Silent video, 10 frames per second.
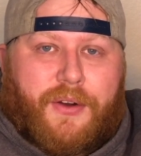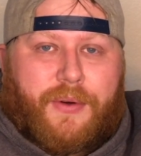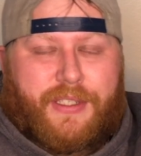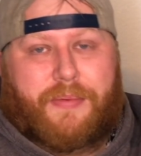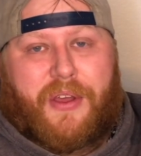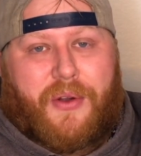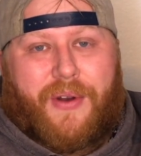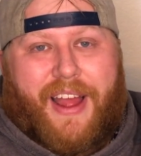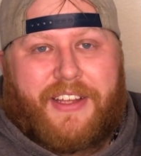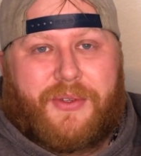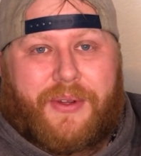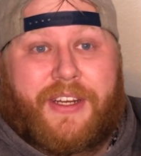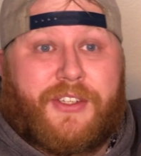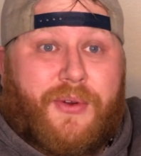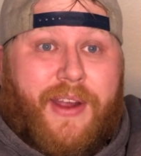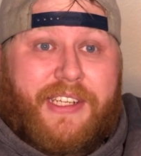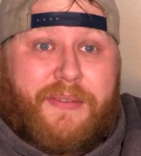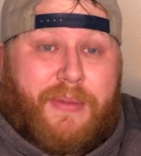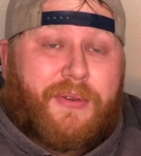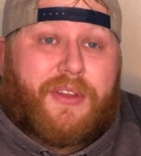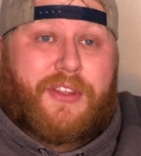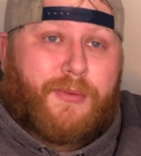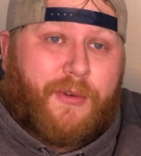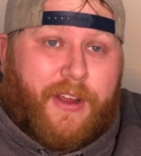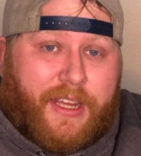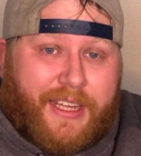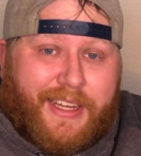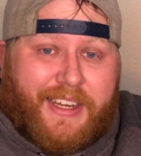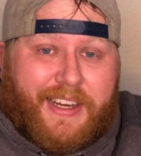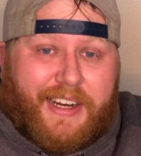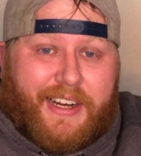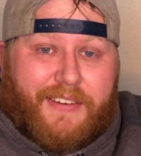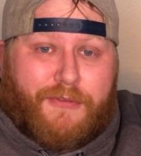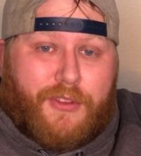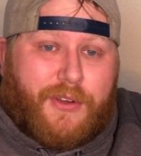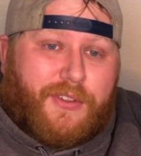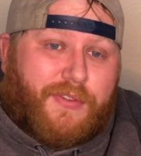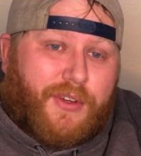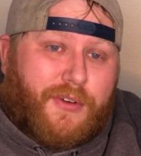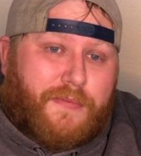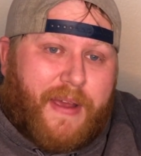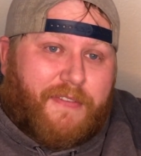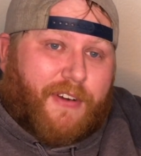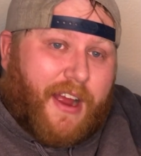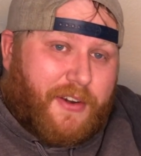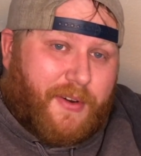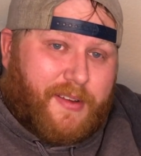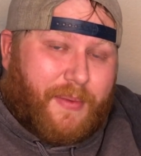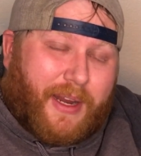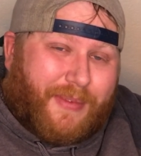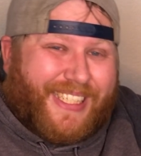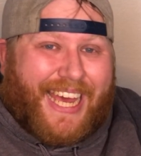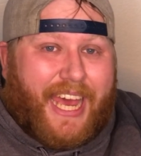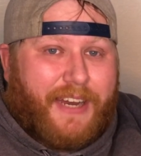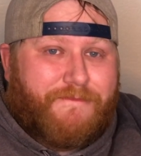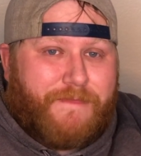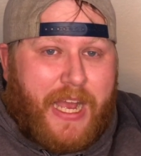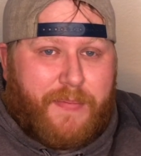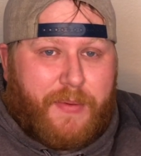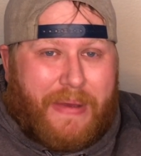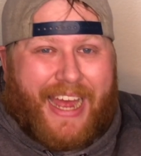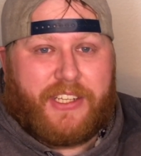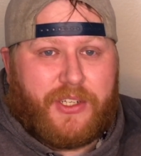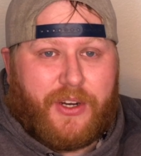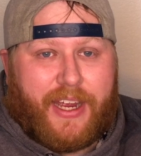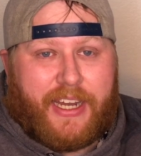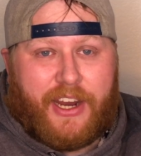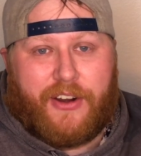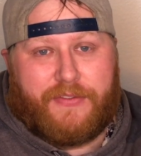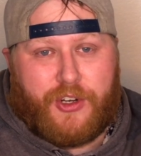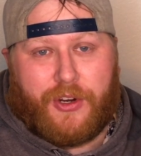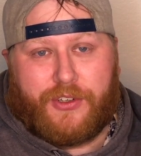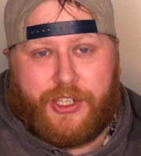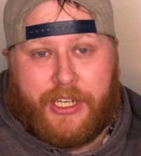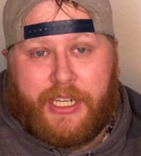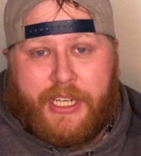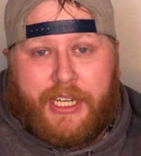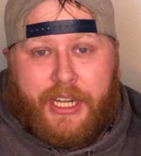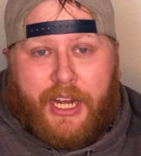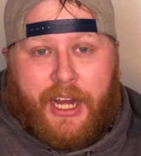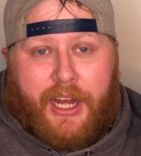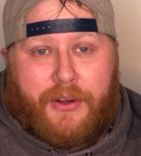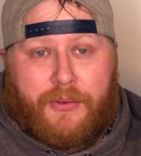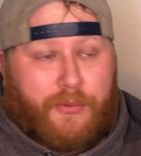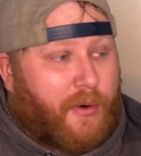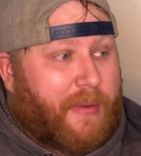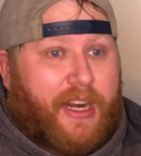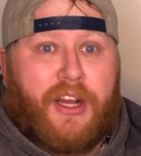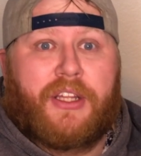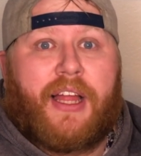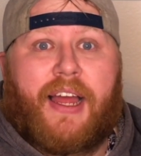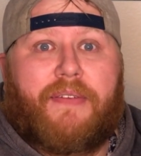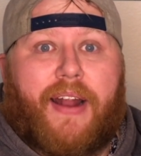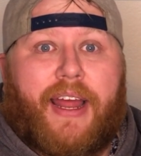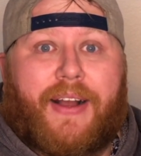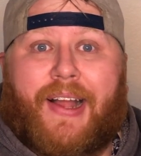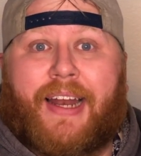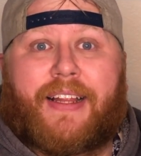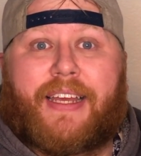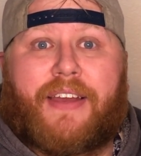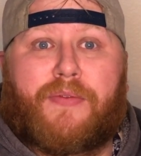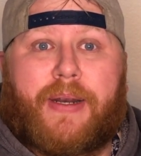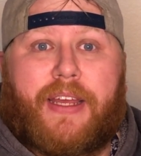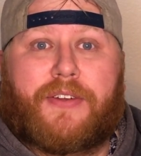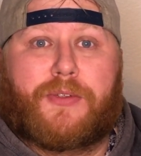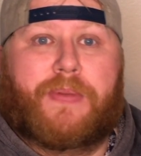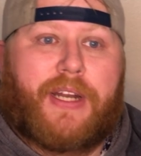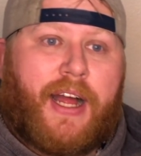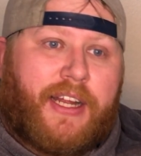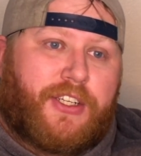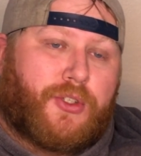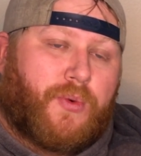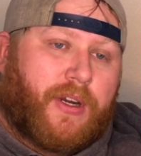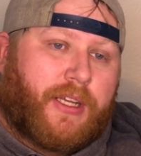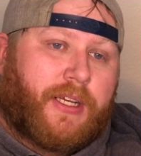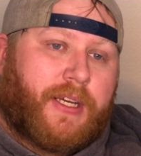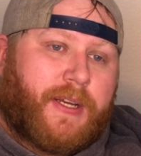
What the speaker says: What's up, Concordia High School? It is great to be with you this morning. For those of you who may have forgotten who I am, my name's Ted. I'm the pastor at Narrative Church. We're meeting online right now, kind of like everybody else, but I just wanted